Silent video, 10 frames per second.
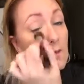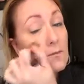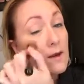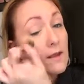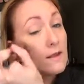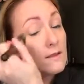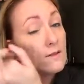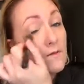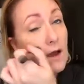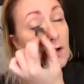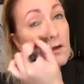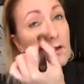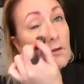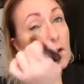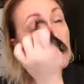But I think the
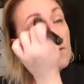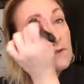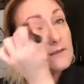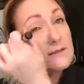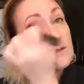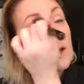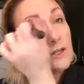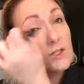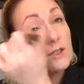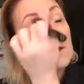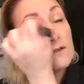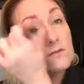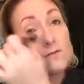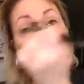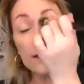value of this section
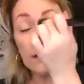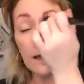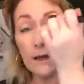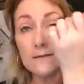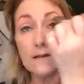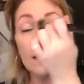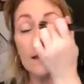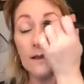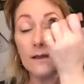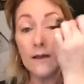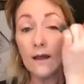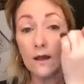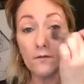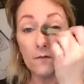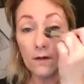is realizing
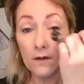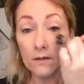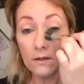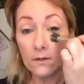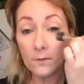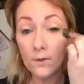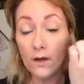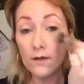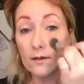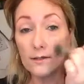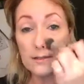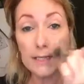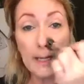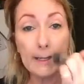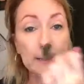how very little product it
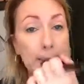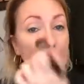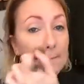takes